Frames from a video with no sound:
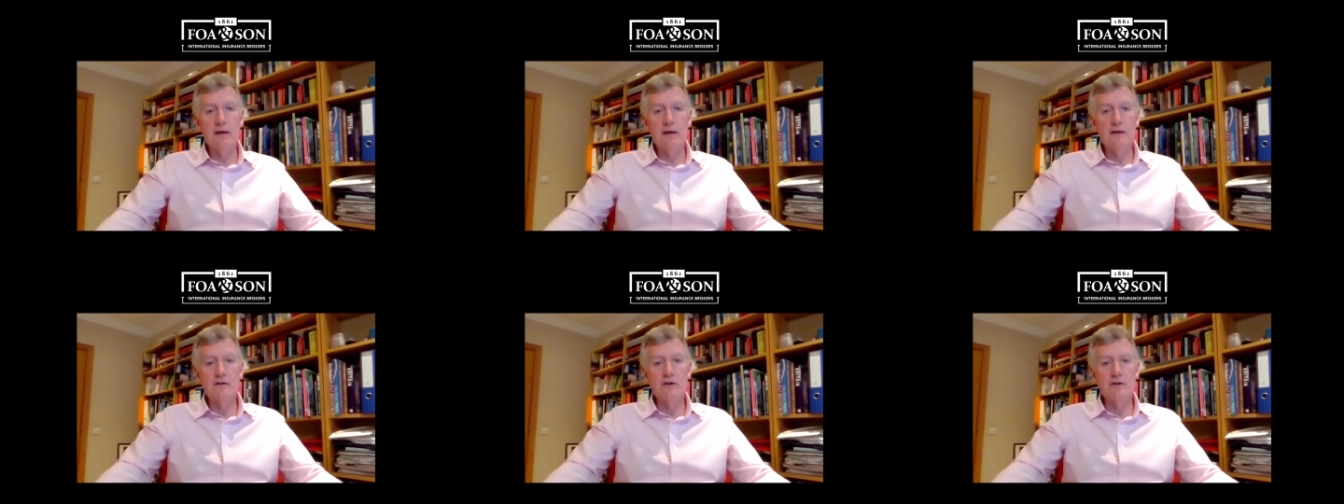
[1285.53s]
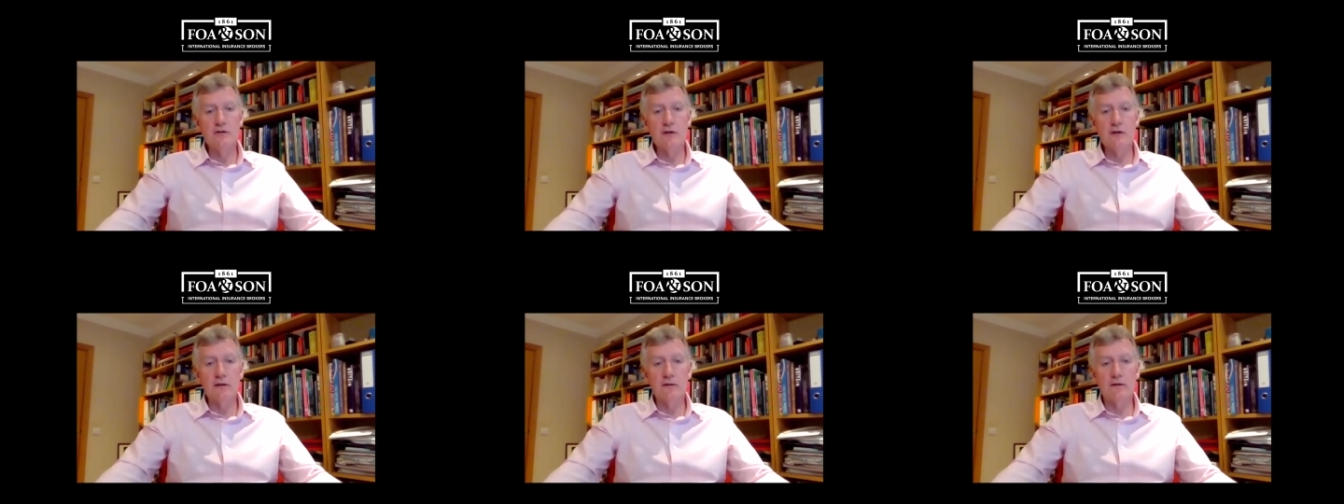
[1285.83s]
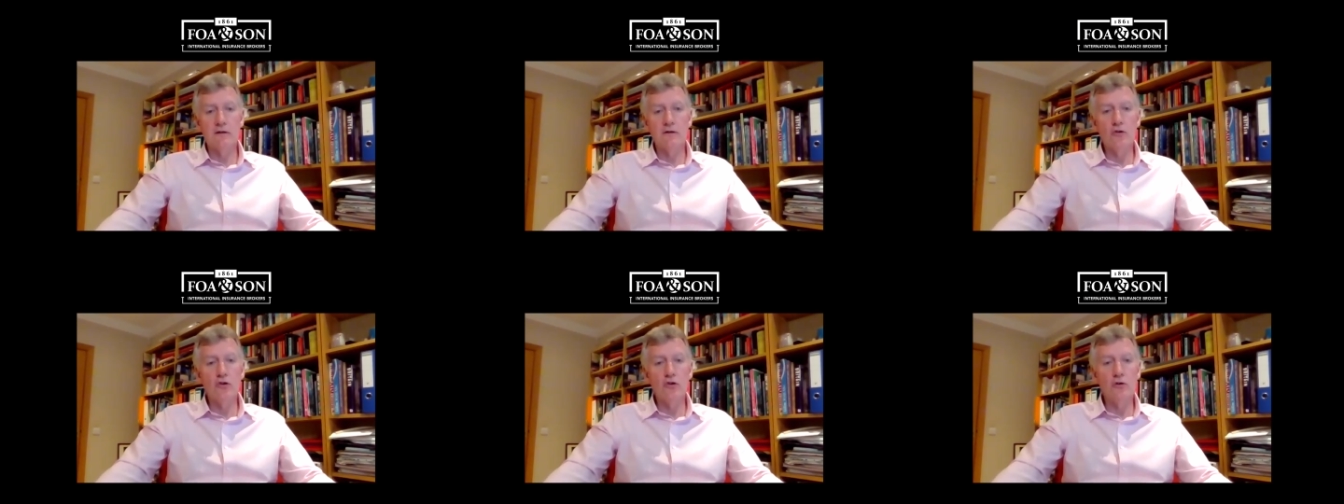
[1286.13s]
during the
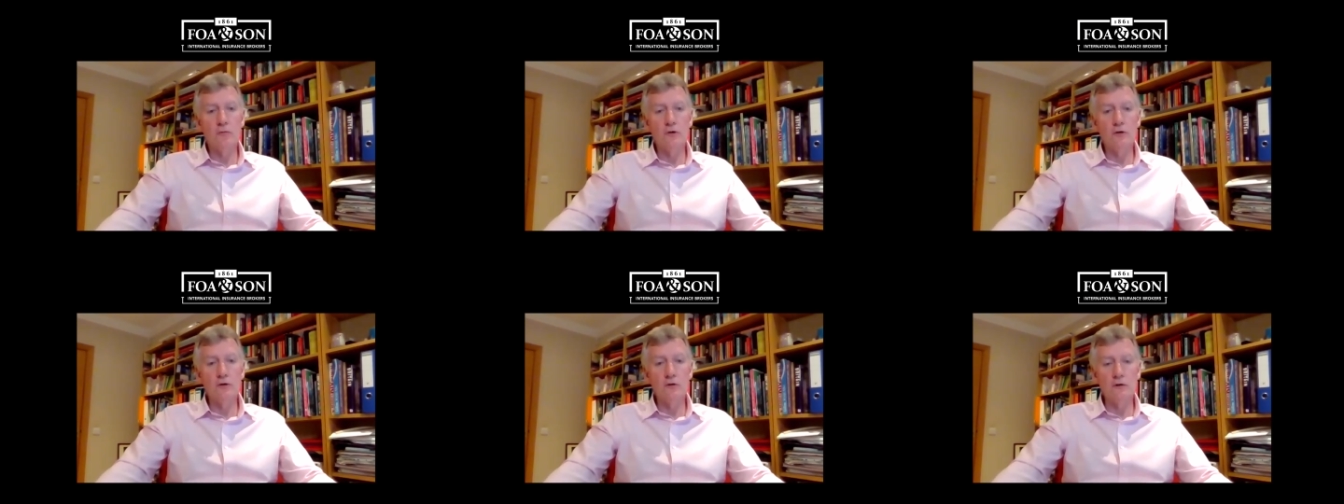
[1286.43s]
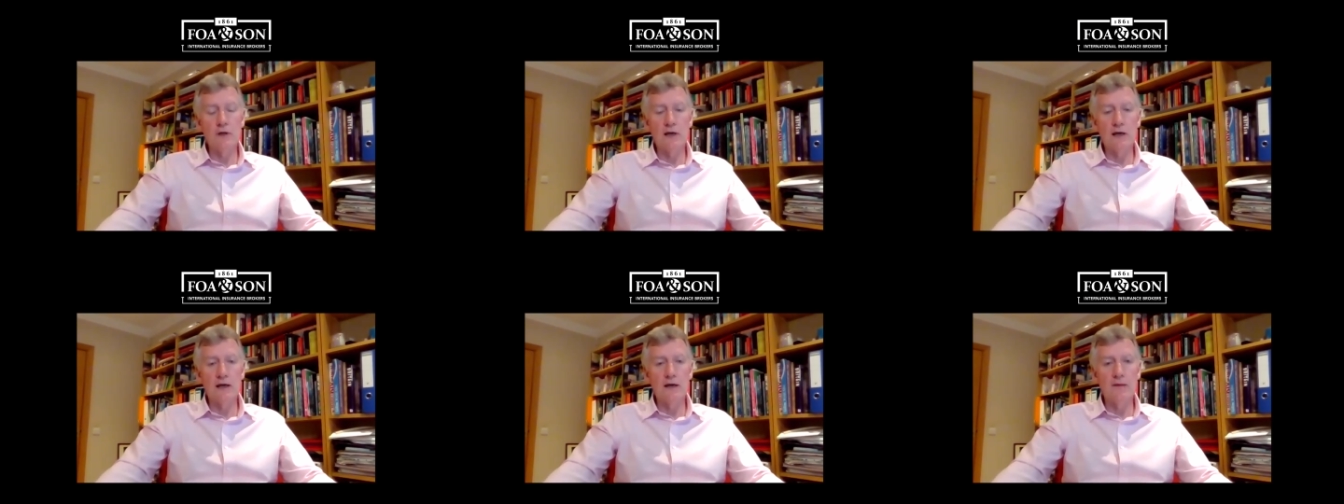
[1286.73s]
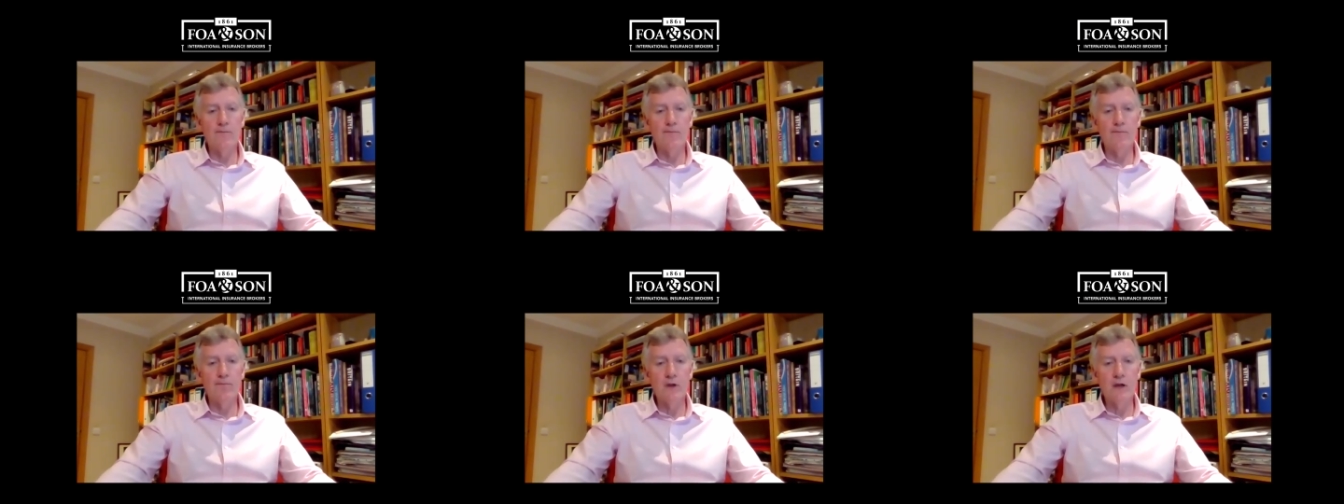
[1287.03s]

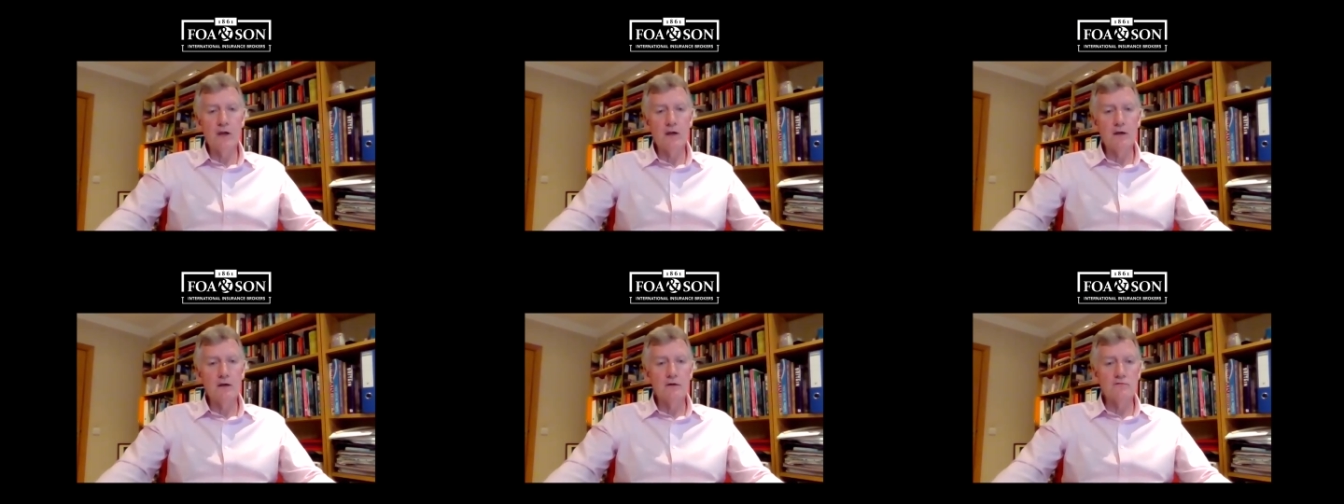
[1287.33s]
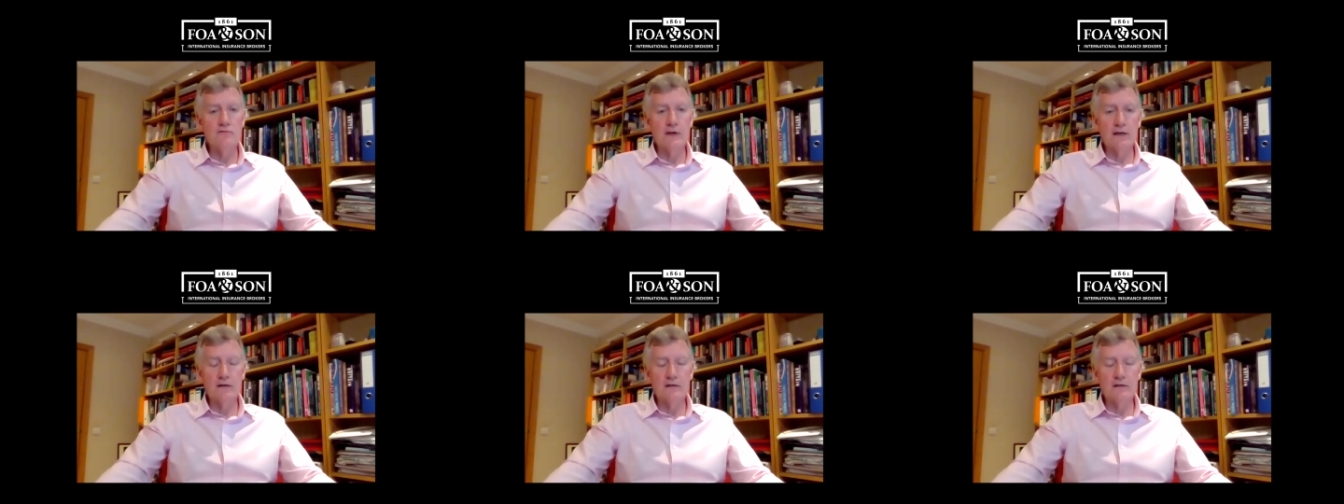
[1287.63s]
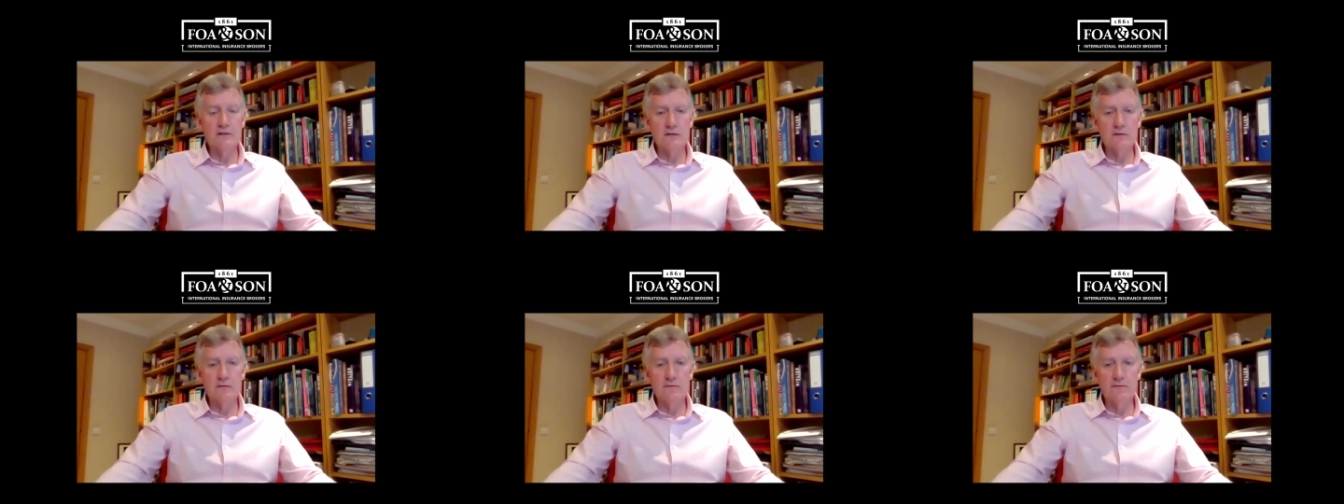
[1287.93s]
normal
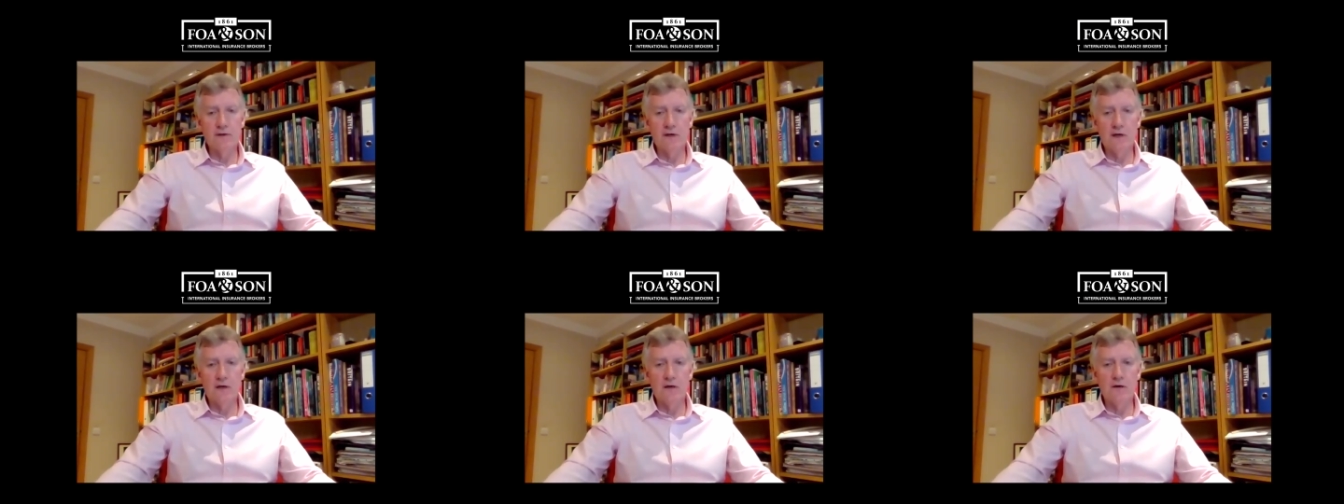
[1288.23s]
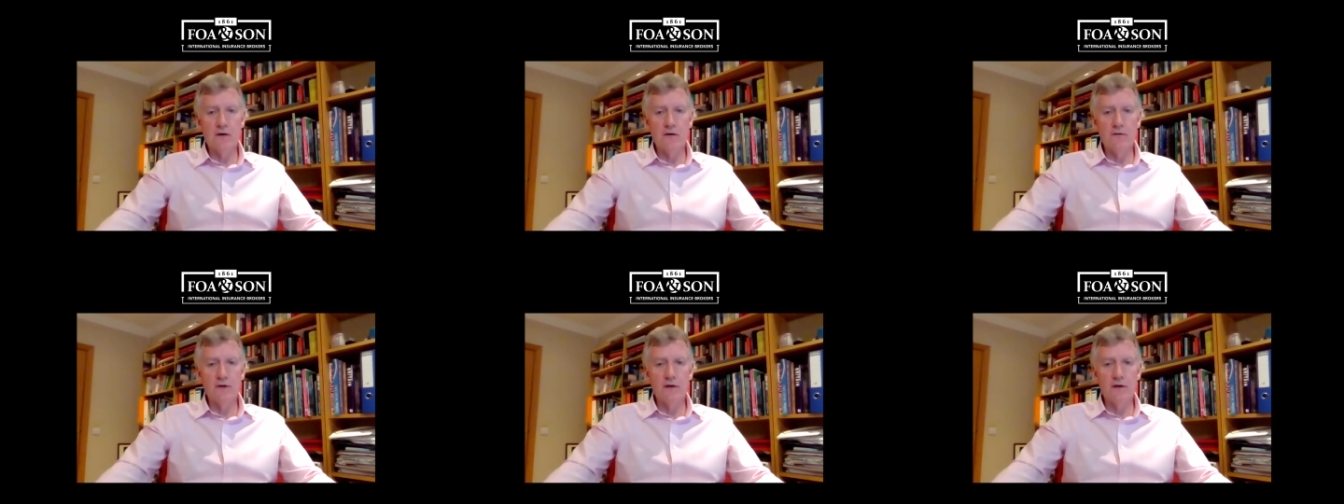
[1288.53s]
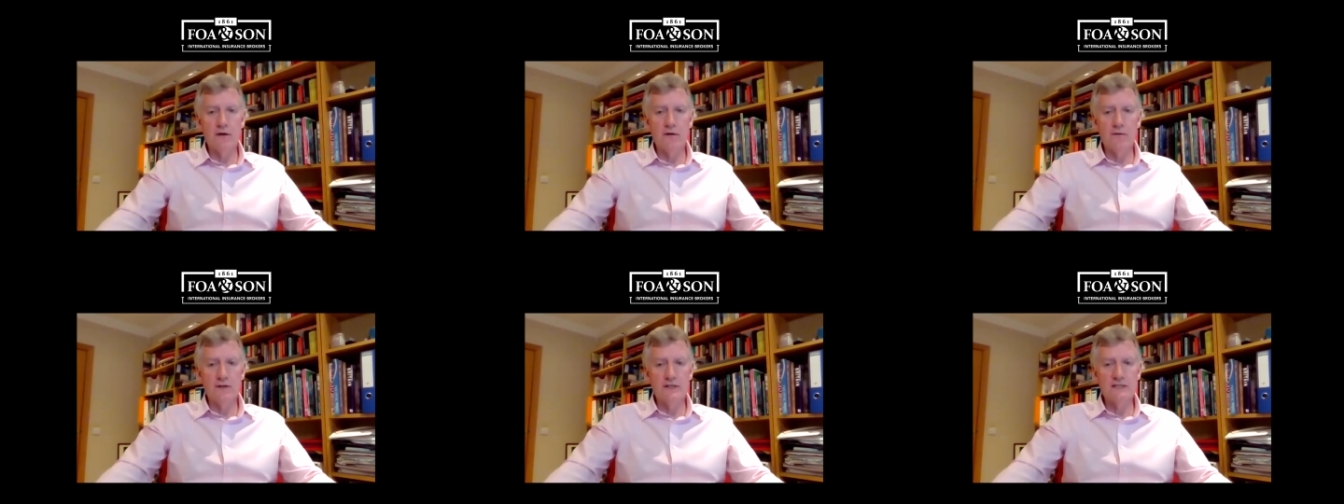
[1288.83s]
rigors of
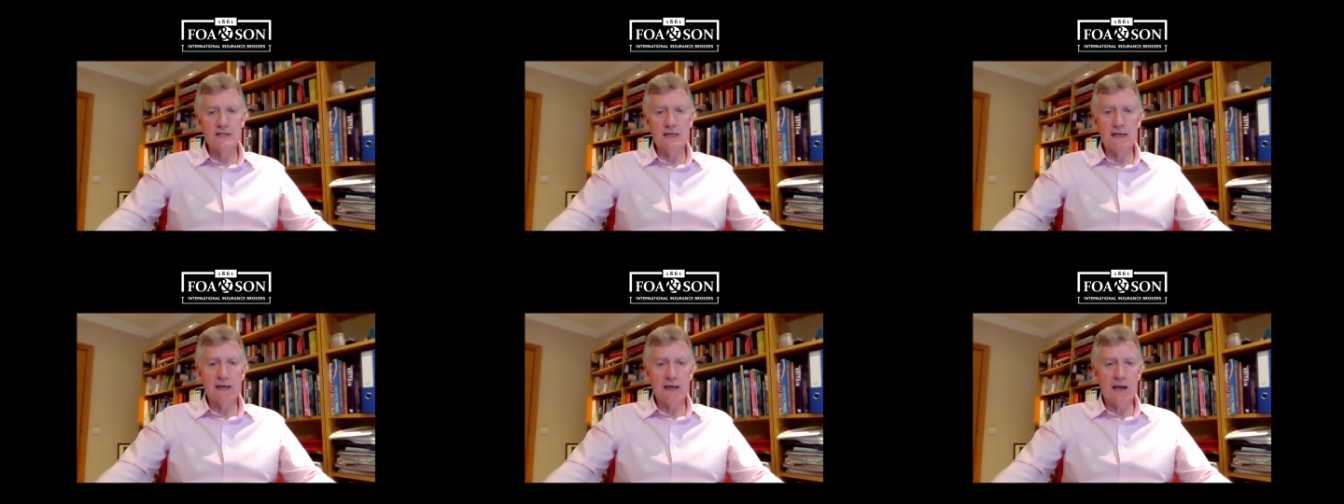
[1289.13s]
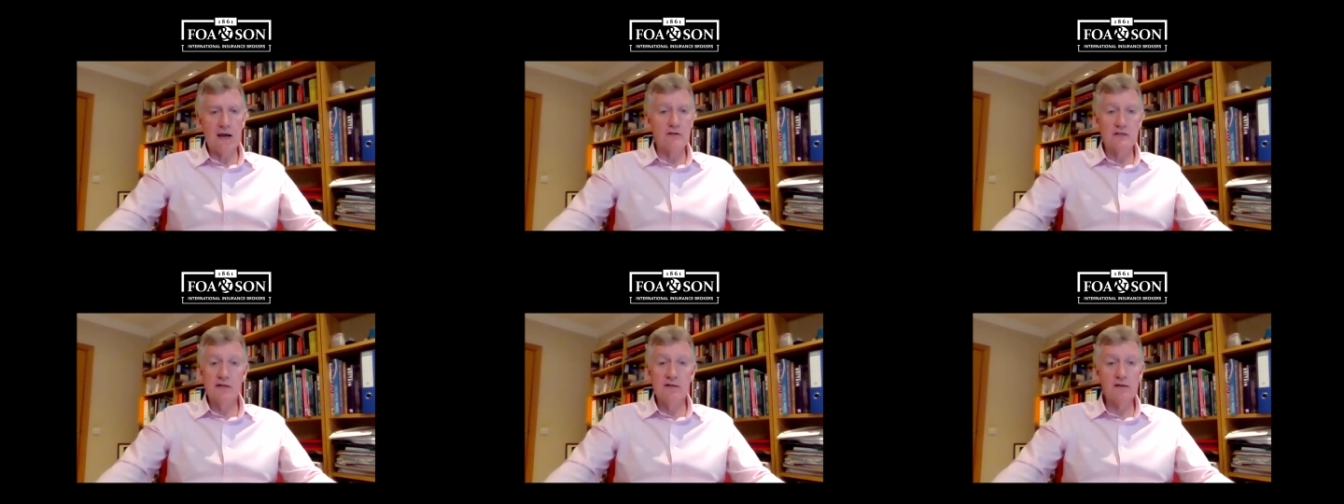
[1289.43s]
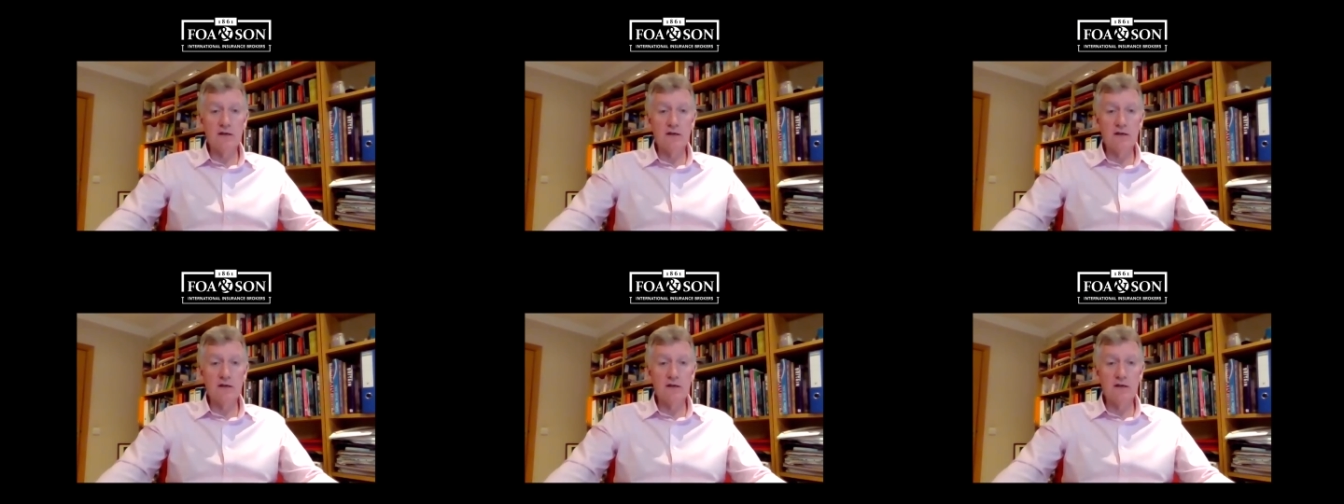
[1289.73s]
a sea carriage, and